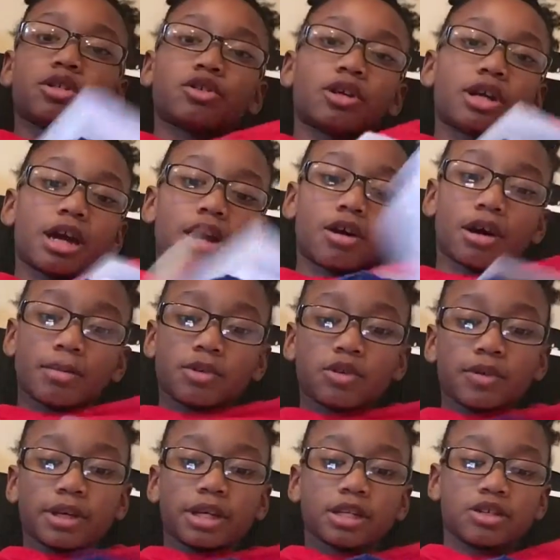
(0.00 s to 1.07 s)
So right now I'm
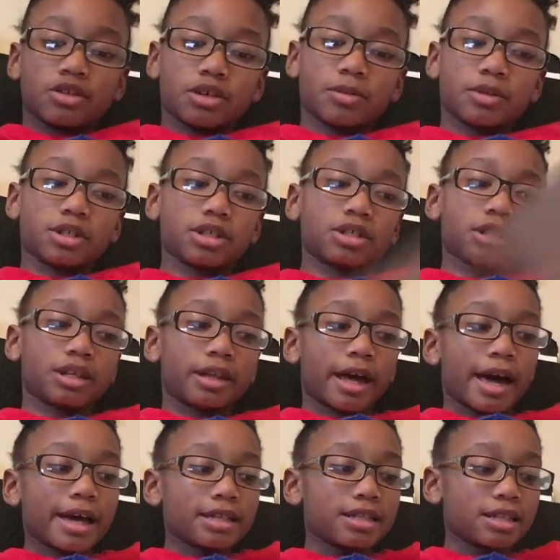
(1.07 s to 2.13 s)
doing history, which is the
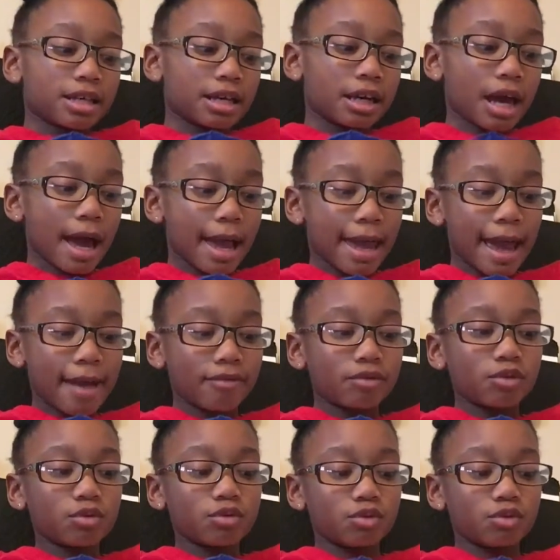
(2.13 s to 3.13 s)
last thing that I have to